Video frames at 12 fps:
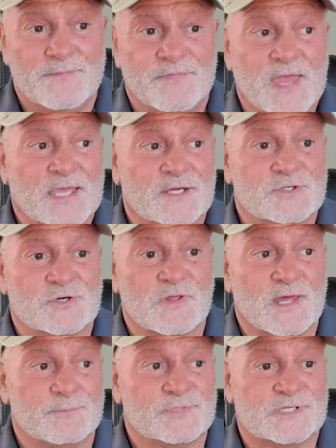they injure
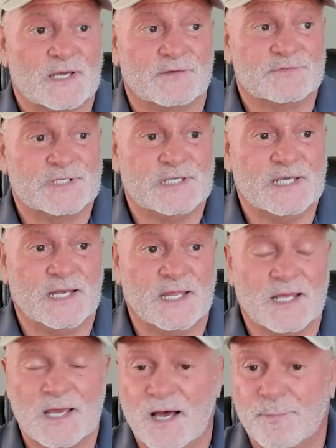themselves
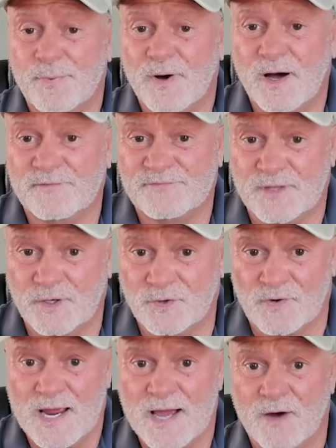getting up off the
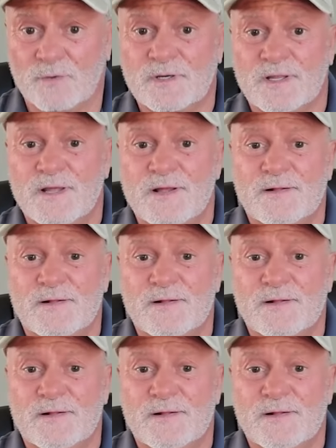ground